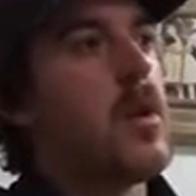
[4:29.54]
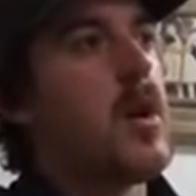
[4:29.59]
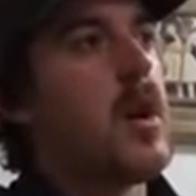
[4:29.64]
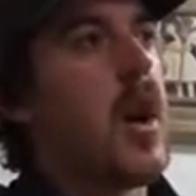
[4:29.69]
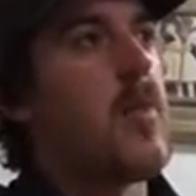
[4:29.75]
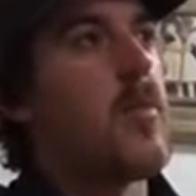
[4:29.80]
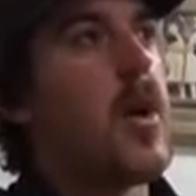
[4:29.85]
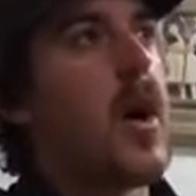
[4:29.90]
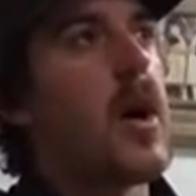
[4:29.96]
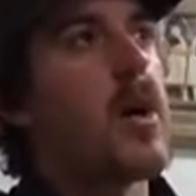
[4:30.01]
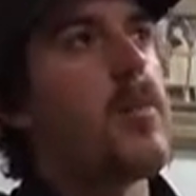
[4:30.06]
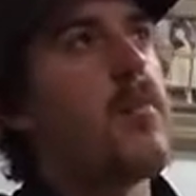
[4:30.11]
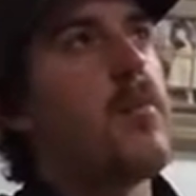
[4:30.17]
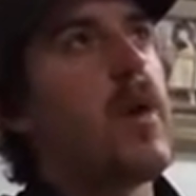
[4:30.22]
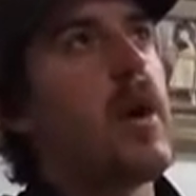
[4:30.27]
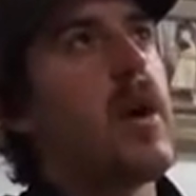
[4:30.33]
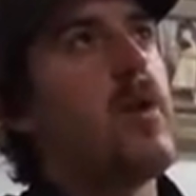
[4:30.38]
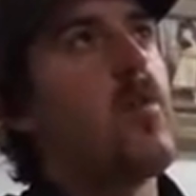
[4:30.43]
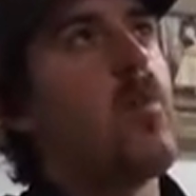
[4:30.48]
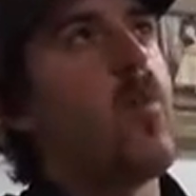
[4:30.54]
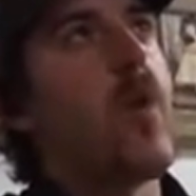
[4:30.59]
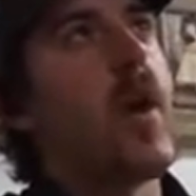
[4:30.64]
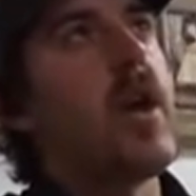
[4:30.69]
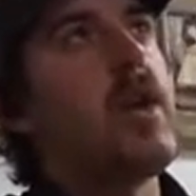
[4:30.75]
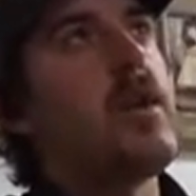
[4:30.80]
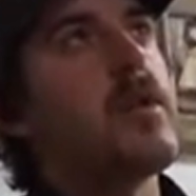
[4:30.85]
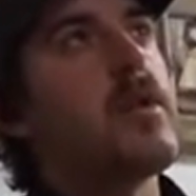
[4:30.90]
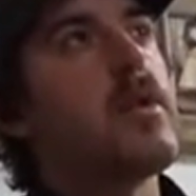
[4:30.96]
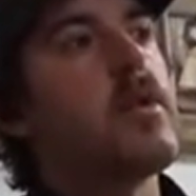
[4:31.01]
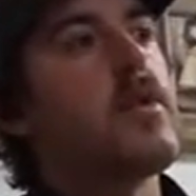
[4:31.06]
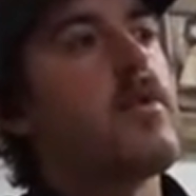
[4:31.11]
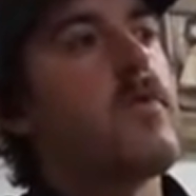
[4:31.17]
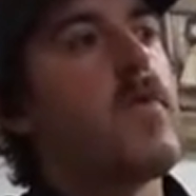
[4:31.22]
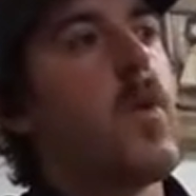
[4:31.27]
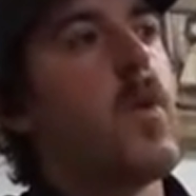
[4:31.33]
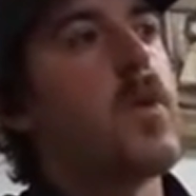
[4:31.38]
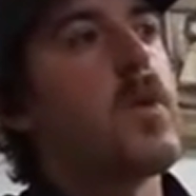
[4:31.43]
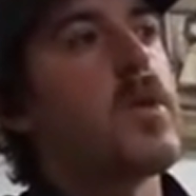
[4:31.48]
I'm not a big weight
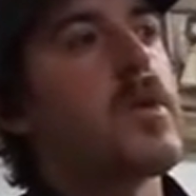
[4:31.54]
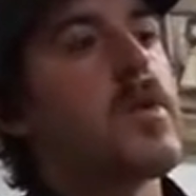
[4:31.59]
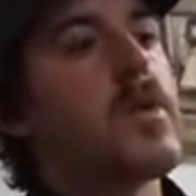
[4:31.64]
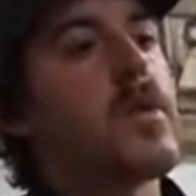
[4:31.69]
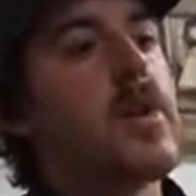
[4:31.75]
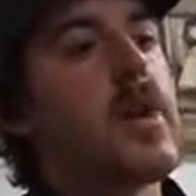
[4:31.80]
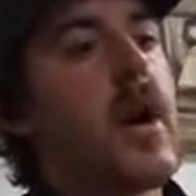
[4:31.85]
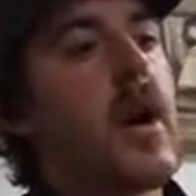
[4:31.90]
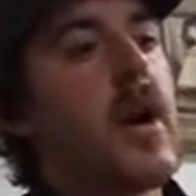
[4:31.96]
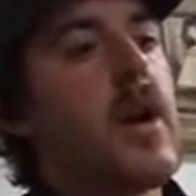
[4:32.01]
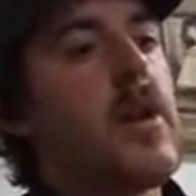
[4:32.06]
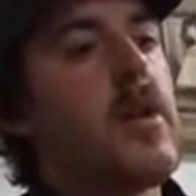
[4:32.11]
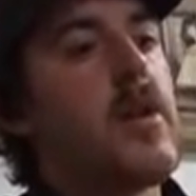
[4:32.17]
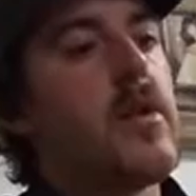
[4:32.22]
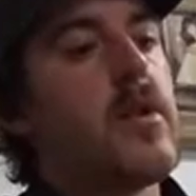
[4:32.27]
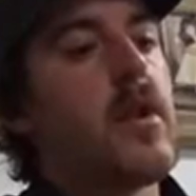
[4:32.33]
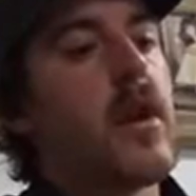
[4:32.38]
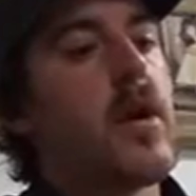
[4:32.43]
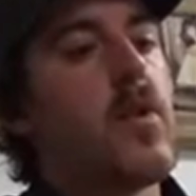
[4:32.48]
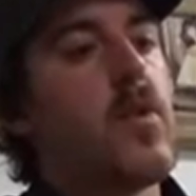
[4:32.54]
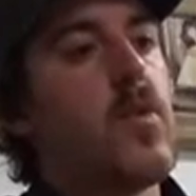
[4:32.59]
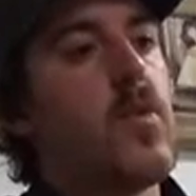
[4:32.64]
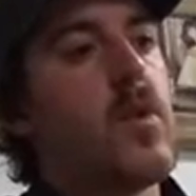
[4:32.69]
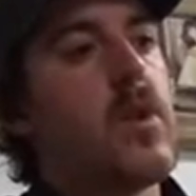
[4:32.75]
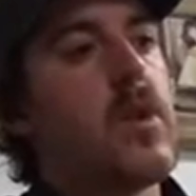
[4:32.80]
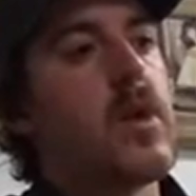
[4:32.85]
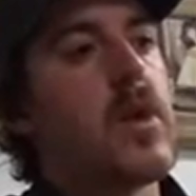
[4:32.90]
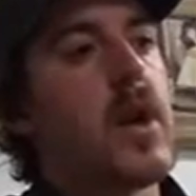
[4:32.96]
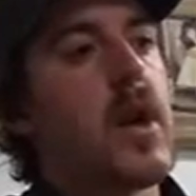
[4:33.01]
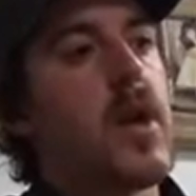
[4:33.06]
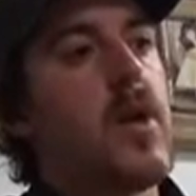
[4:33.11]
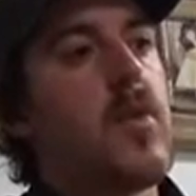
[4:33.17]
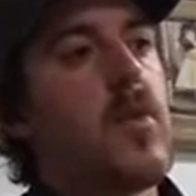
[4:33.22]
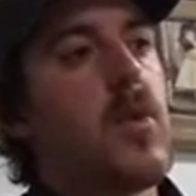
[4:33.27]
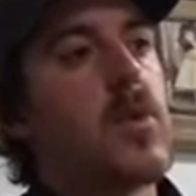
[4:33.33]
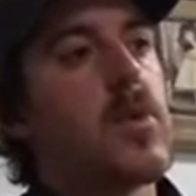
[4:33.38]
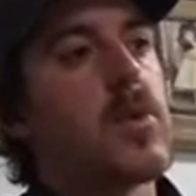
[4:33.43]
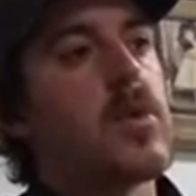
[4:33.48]
focused guy. I don't really care
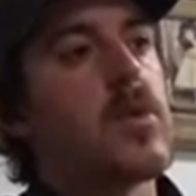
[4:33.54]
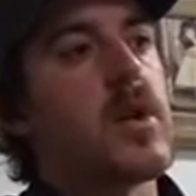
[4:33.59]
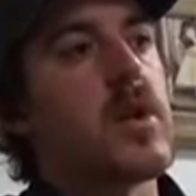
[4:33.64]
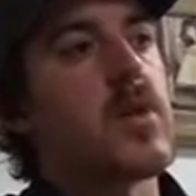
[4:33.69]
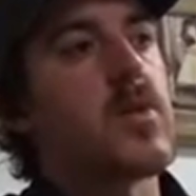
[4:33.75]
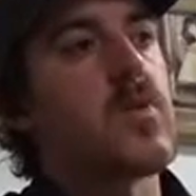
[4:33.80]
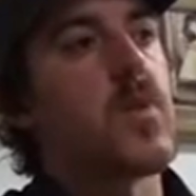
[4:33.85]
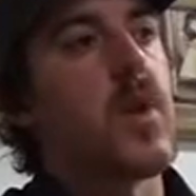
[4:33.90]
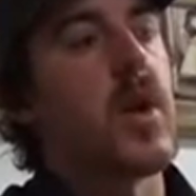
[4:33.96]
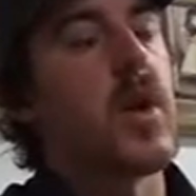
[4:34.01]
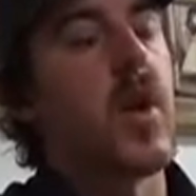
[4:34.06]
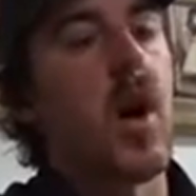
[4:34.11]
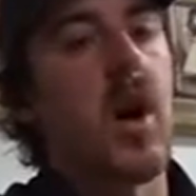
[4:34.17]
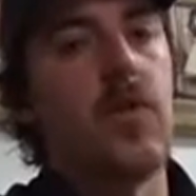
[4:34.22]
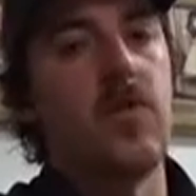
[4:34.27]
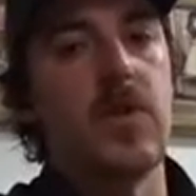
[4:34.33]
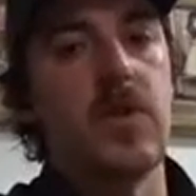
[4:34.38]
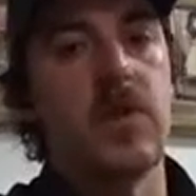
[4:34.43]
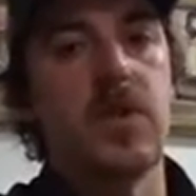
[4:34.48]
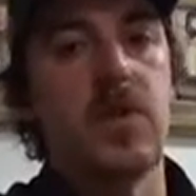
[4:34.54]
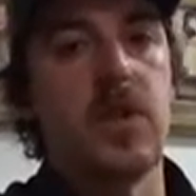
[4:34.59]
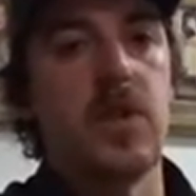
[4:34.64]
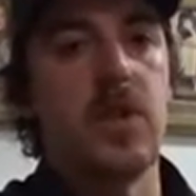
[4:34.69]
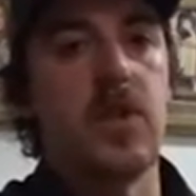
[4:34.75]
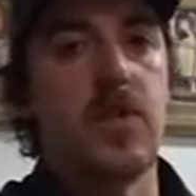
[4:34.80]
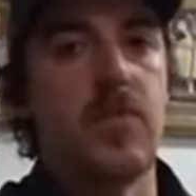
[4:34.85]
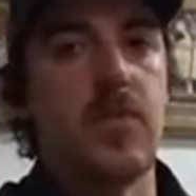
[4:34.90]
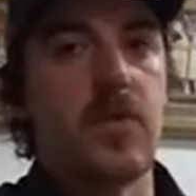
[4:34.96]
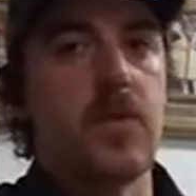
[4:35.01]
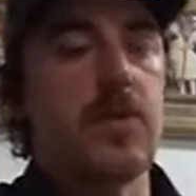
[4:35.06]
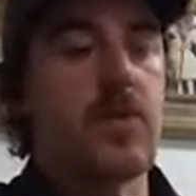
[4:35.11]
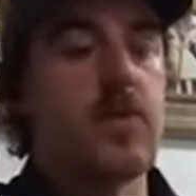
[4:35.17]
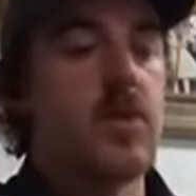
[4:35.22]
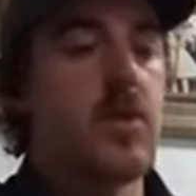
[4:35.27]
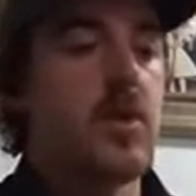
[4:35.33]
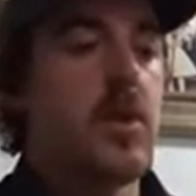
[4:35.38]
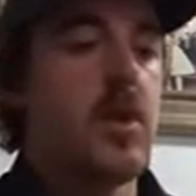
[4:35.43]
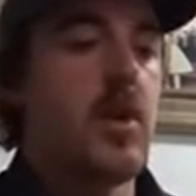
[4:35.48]
about the stick's weight. Obviously, if it's
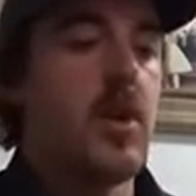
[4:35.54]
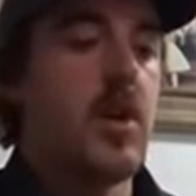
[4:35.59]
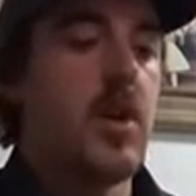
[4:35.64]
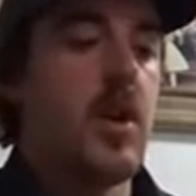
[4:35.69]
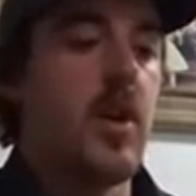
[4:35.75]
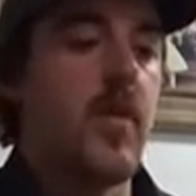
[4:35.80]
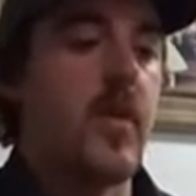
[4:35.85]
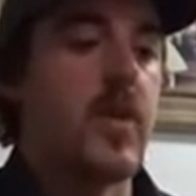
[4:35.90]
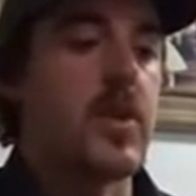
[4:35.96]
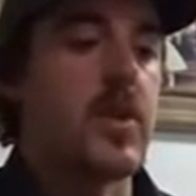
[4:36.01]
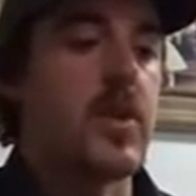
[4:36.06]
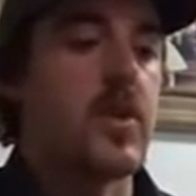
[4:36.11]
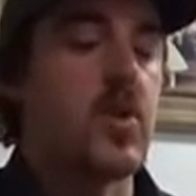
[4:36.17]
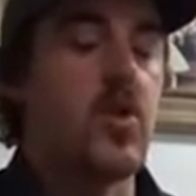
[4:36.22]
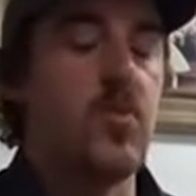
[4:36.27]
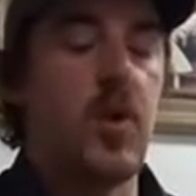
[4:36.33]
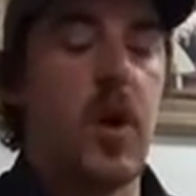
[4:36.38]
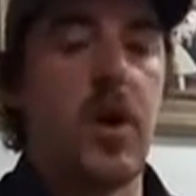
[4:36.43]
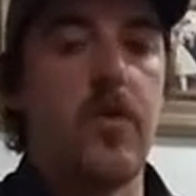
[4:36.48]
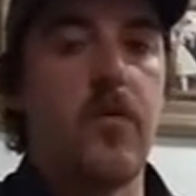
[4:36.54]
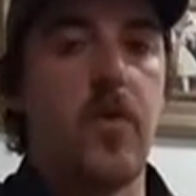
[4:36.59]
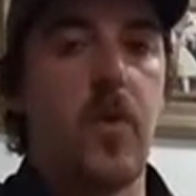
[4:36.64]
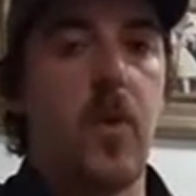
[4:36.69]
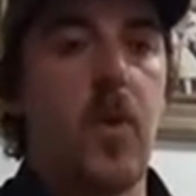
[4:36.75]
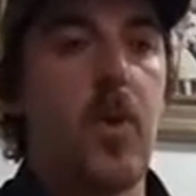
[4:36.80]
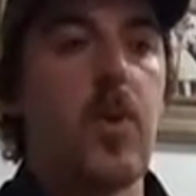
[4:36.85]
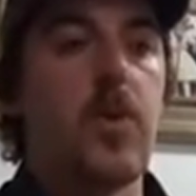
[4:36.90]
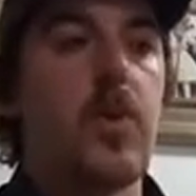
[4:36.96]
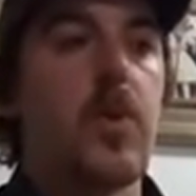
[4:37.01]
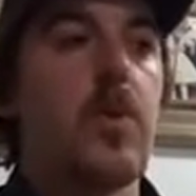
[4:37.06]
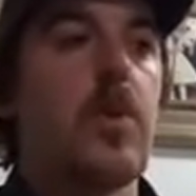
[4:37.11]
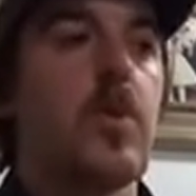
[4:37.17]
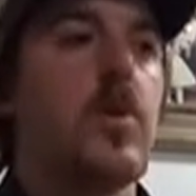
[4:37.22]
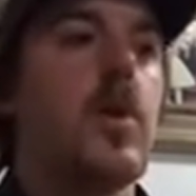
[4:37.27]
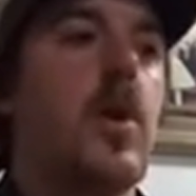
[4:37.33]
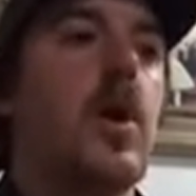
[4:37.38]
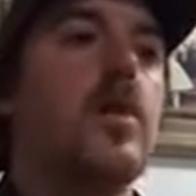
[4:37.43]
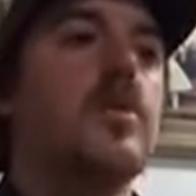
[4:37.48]
a 2x4 with a
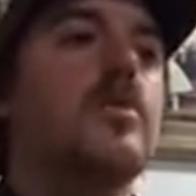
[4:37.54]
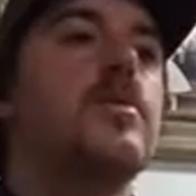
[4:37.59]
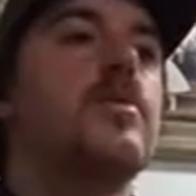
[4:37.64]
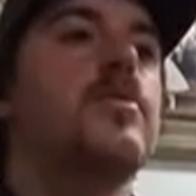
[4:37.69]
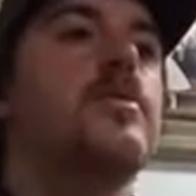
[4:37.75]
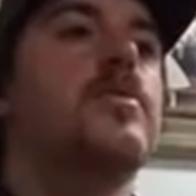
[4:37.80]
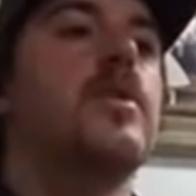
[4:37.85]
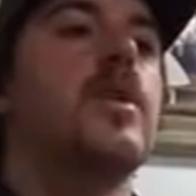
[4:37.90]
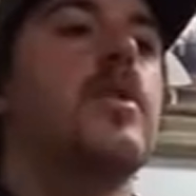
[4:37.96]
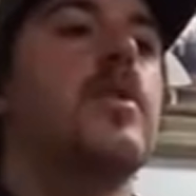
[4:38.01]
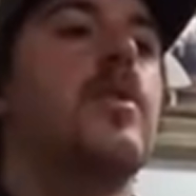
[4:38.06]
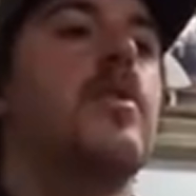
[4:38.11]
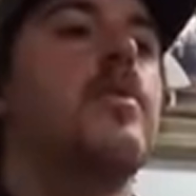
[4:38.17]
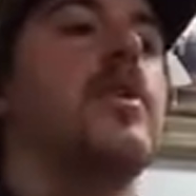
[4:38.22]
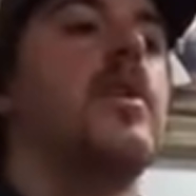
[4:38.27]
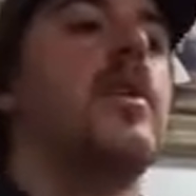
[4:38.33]
lacrosse stick on the